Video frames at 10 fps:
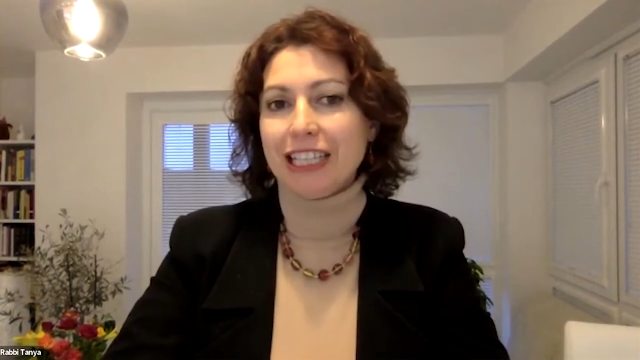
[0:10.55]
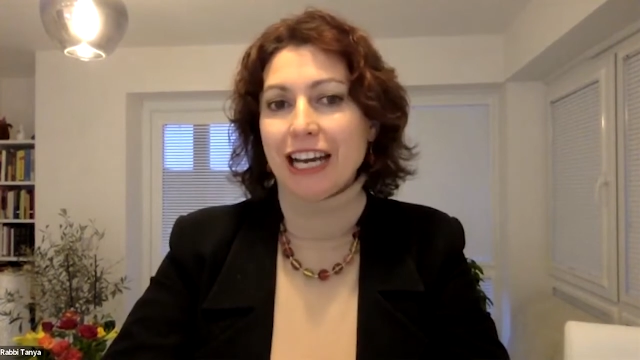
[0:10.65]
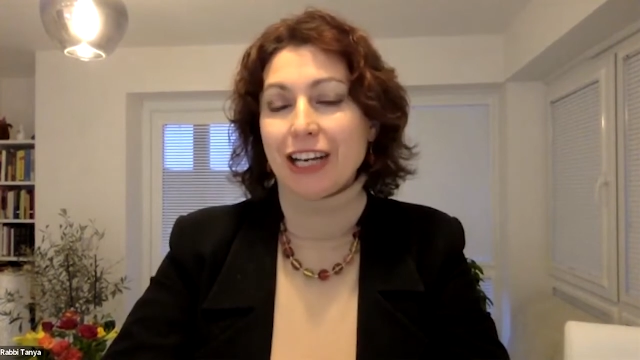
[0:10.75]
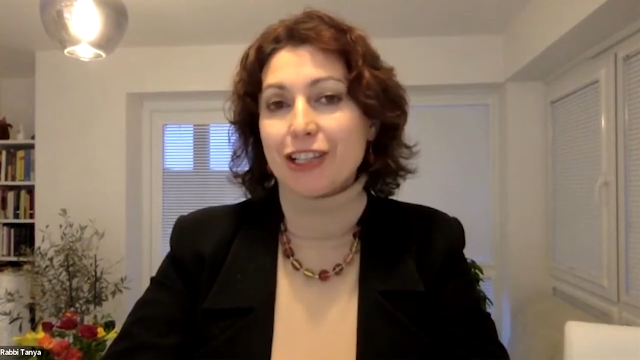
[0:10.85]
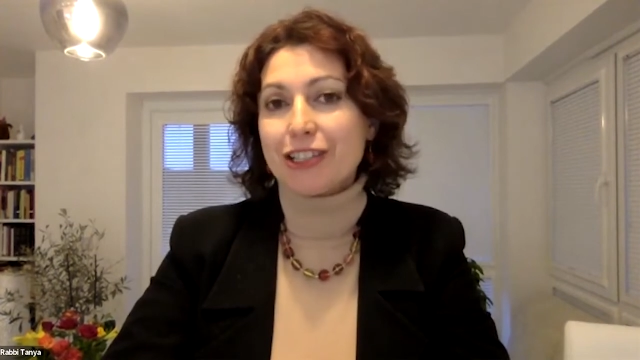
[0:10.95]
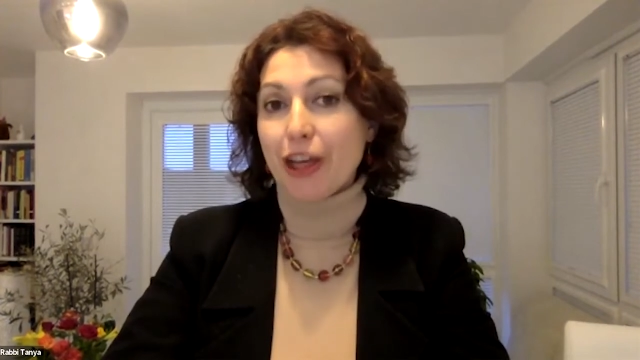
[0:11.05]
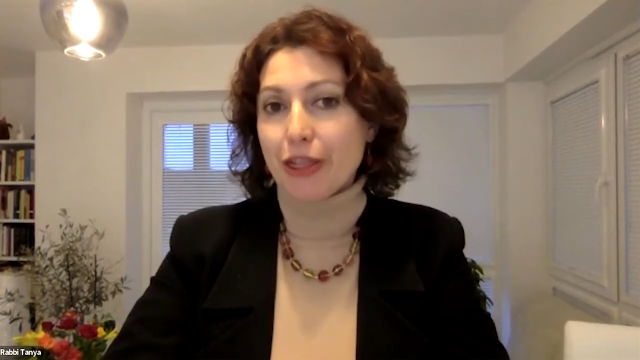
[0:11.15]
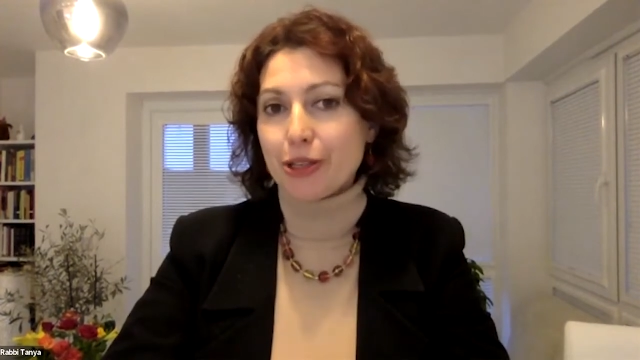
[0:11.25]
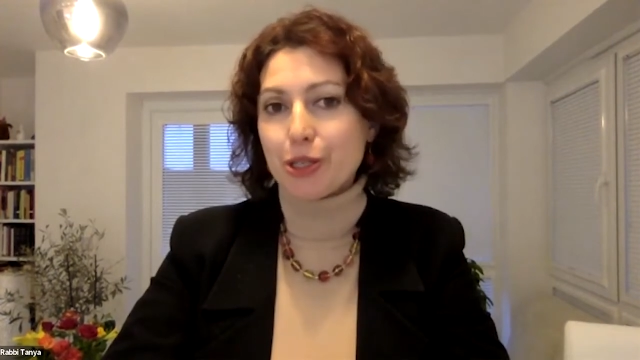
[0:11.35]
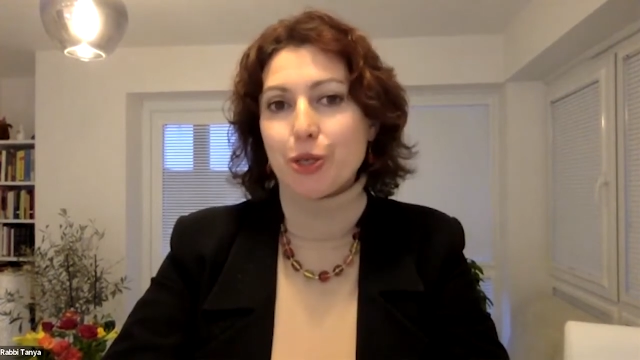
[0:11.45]
and has nothing
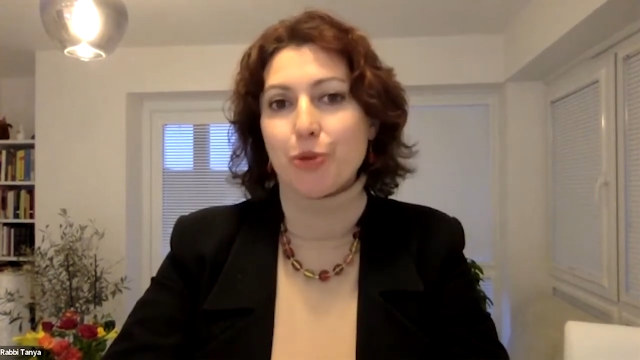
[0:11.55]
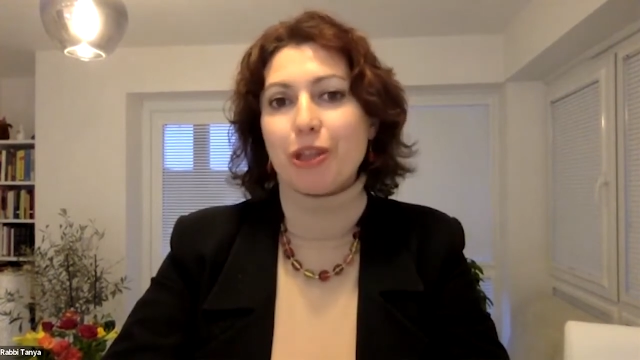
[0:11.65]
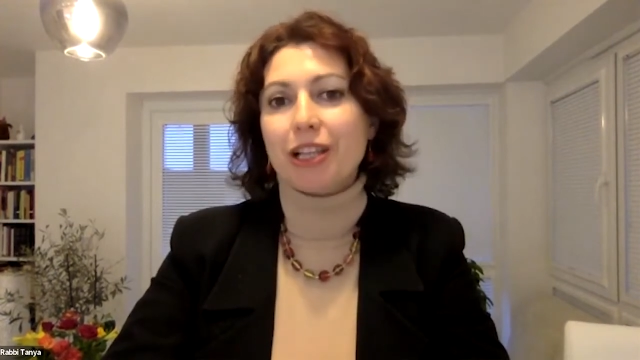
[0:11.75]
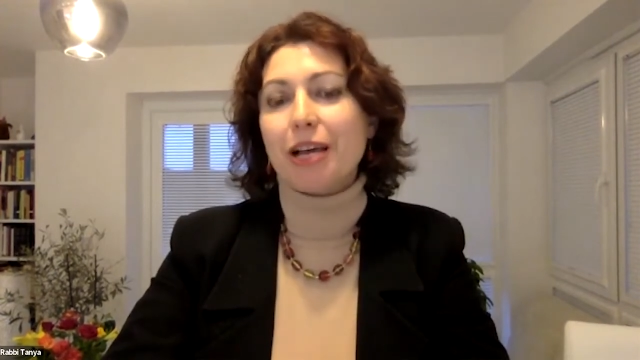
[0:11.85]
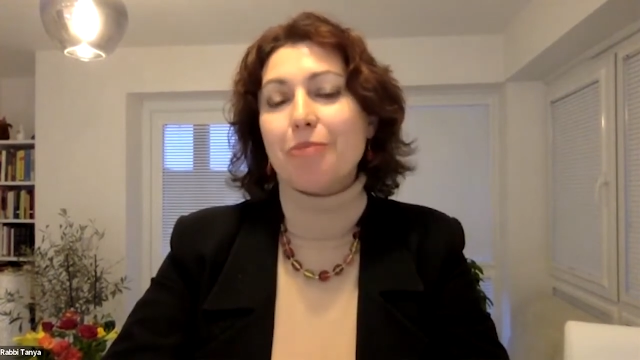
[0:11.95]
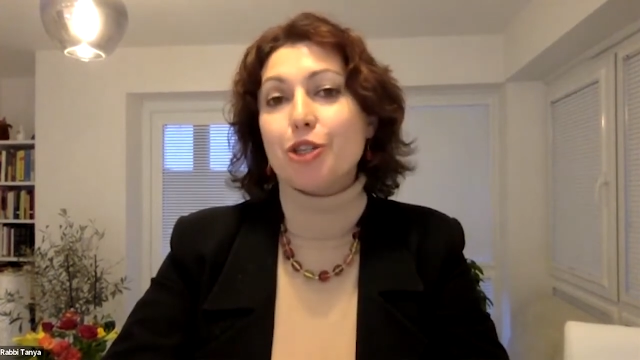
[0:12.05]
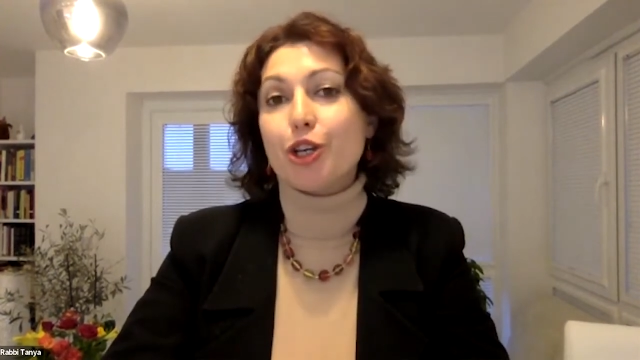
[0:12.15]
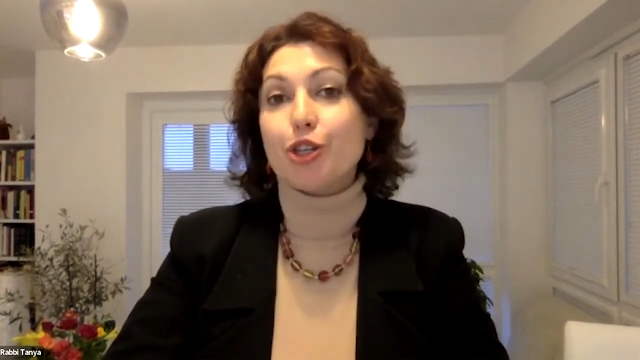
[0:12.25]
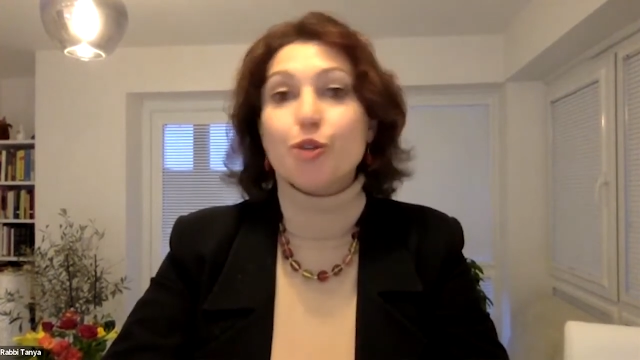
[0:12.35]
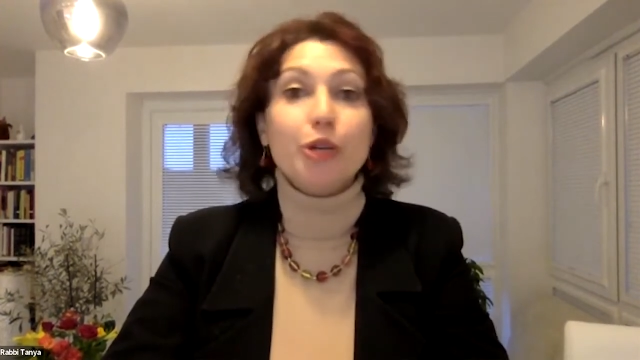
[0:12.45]
to do with climate
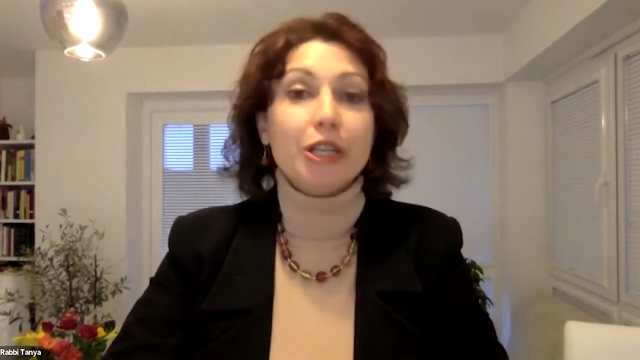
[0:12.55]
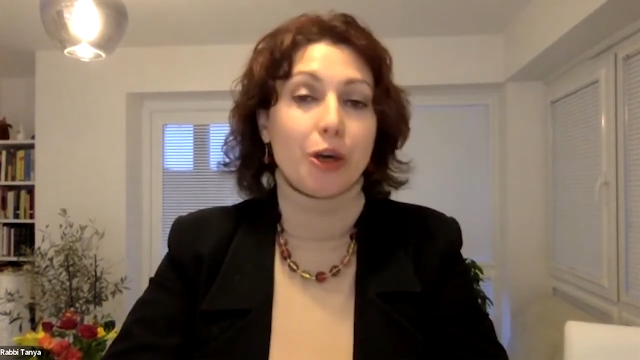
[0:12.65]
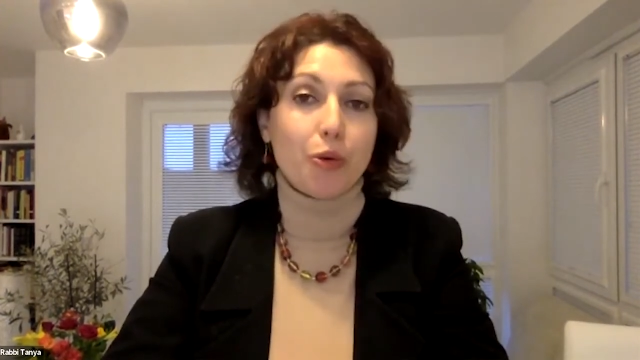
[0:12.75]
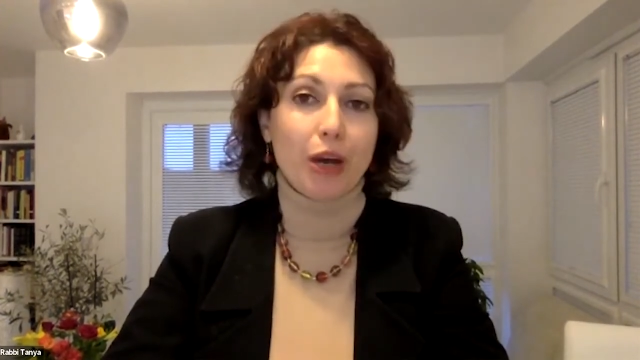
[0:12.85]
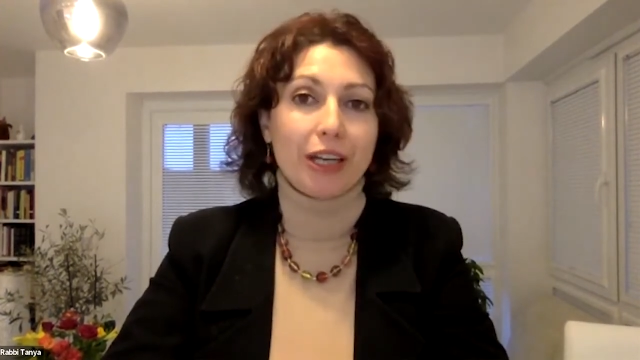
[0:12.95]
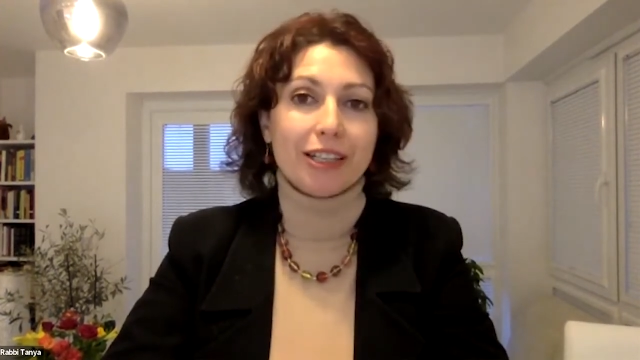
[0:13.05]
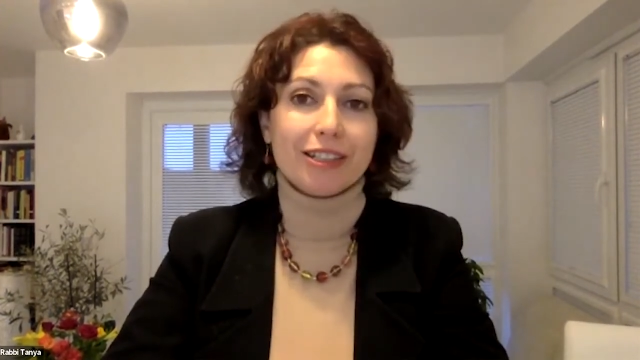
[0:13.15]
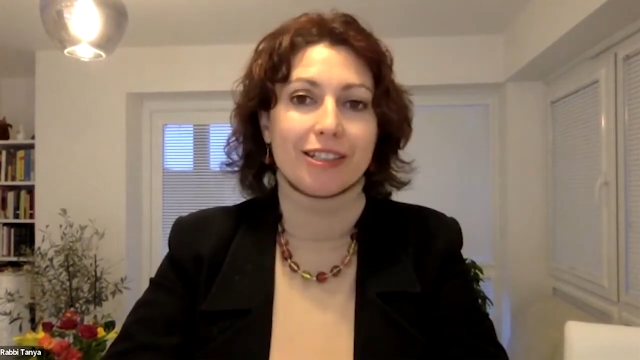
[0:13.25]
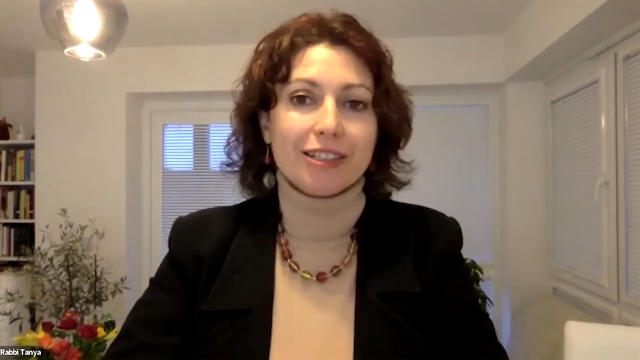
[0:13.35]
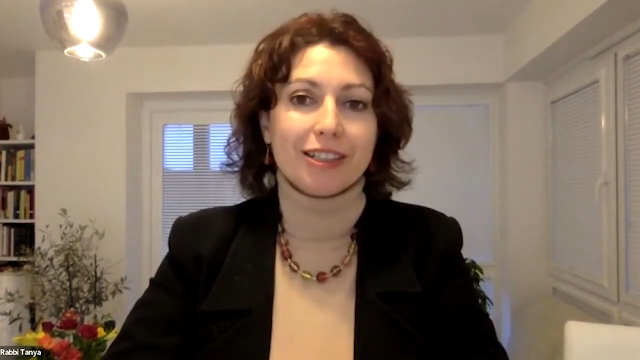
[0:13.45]
change or eco-awareness.